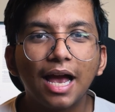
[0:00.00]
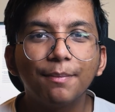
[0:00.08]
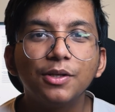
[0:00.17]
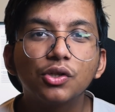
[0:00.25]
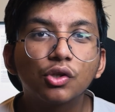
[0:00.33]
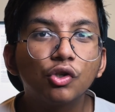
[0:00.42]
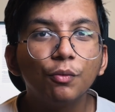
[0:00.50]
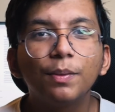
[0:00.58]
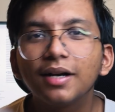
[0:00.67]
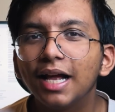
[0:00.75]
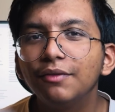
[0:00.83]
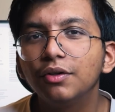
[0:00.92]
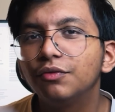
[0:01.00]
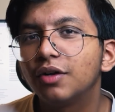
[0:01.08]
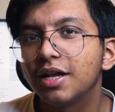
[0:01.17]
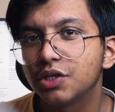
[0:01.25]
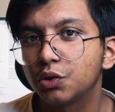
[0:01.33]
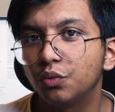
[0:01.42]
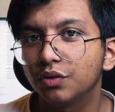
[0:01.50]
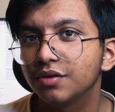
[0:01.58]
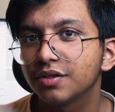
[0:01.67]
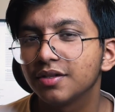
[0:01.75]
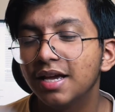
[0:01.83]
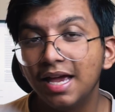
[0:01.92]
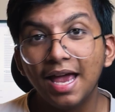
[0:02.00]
has been super helpful for our students.